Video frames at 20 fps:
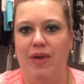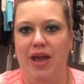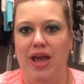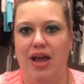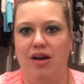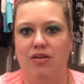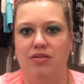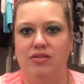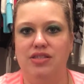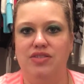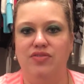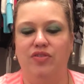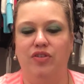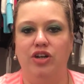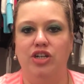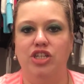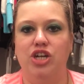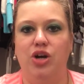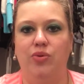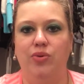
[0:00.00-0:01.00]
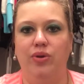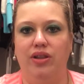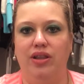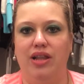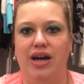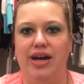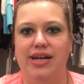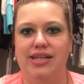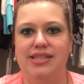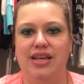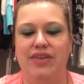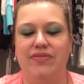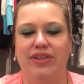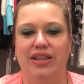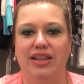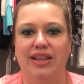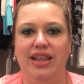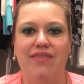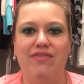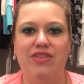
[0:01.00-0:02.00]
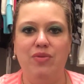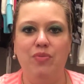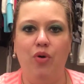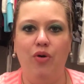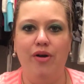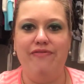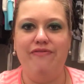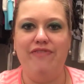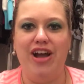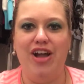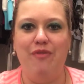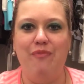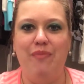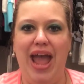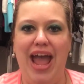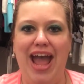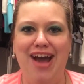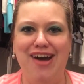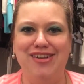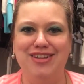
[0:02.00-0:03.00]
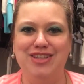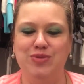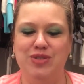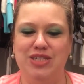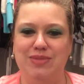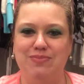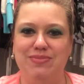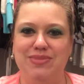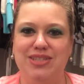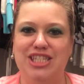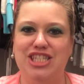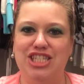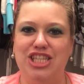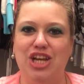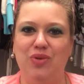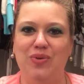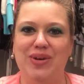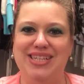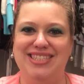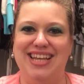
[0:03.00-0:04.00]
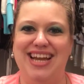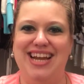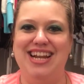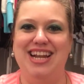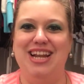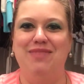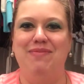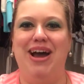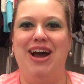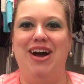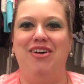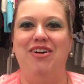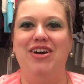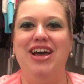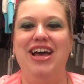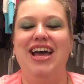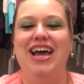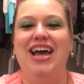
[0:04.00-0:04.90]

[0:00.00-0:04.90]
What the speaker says: pounds for a total loss of 11.5 pounds, which I'm so excited about.